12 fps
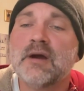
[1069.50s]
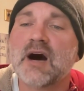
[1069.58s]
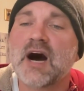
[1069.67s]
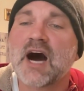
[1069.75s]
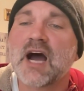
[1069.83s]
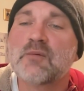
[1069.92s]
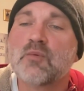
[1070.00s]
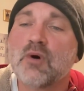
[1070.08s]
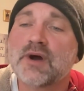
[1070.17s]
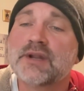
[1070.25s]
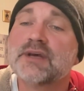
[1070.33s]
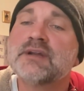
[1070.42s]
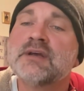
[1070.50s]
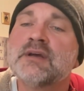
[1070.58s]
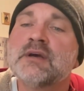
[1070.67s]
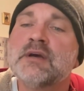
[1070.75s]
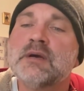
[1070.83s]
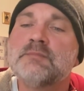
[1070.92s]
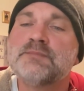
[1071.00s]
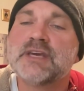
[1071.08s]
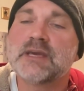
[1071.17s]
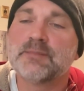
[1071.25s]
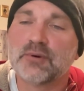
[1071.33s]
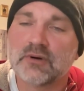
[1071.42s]
I wanted
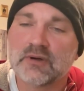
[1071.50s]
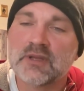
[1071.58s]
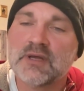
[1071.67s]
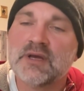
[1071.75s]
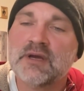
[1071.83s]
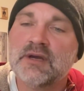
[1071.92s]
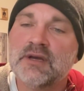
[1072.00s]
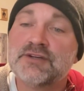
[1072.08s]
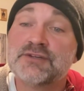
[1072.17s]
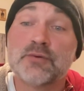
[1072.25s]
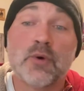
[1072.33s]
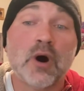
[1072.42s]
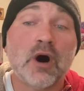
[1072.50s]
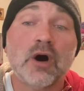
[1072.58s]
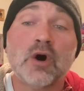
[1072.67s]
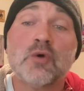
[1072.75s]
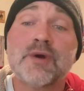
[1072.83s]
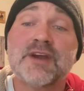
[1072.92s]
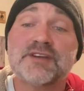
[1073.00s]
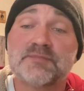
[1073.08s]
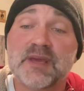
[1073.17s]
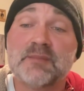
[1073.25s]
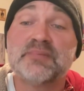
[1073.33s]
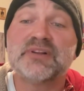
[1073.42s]
people to always
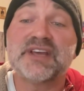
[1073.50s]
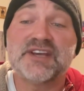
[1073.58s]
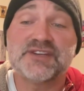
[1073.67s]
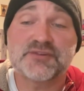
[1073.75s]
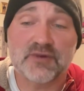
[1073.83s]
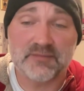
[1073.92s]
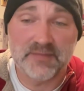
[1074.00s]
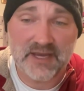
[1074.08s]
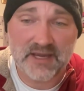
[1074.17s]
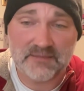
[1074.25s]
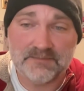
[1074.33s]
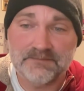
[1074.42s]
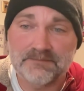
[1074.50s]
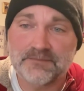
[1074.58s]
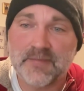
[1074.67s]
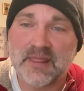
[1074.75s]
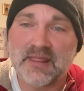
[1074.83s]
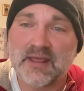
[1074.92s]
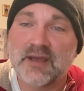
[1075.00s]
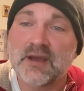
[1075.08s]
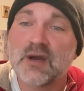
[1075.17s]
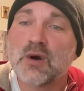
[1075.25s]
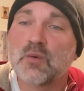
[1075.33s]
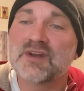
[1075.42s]
be pleased with me.
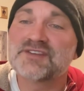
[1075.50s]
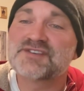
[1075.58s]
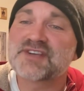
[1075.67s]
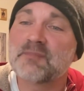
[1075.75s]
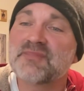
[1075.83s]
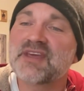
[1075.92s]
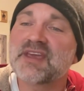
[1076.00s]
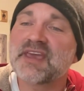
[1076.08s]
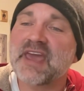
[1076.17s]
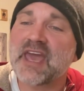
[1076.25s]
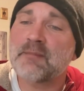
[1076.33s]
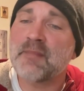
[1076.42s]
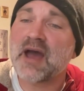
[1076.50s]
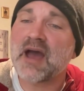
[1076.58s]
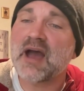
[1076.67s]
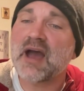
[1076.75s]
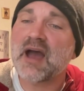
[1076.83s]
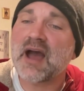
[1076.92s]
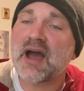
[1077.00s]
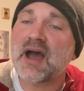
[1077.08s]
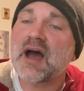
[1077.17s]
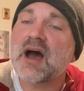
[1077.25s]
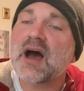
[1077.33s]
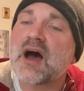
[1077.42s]
When something came
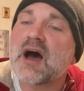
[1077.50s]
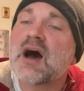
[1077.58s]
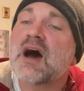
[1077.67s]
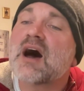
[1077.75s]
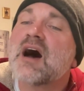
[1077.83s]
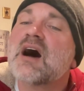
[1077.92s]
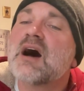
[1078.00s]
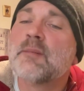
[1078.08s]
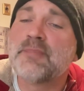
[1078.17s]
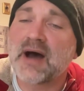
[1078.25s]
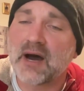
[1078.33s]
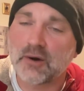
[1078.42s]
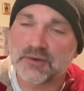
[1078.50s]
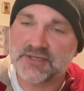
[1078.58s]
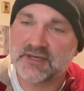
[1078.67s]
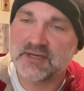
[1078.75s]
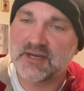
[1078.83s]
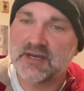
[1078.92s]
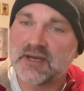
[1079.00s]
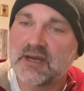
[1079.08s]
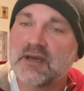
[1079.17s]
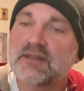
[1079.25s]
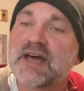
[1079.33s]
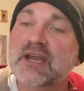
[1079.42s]
about
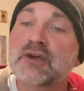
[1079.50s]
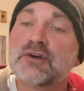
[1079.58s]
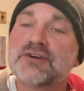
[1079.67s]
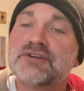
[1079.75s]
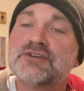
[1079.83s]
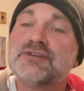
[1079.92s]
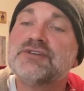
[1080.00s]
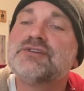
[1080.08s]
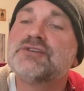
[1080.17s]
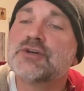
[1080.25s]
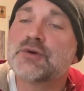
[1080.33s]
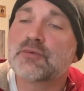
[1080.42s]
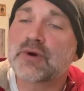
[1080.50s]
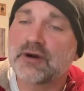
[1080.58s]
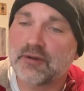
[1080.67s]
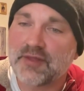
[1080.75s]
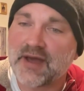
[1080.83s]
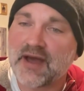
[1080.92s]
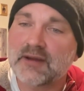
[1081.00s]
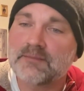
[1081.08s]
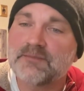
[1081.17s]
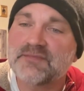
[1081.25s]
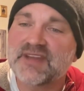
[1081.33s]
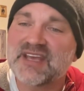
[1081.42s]
that could derail that,
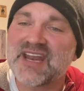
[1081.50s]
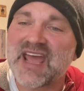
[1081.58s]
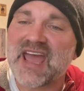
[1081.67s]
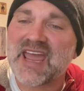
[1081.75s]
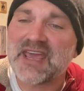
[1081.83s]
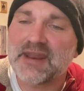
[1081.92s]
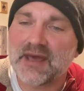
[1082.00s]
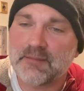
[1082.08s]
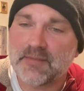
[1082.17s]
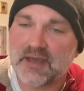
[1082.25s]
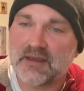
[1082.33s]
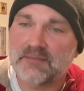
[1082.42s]
it ate at me.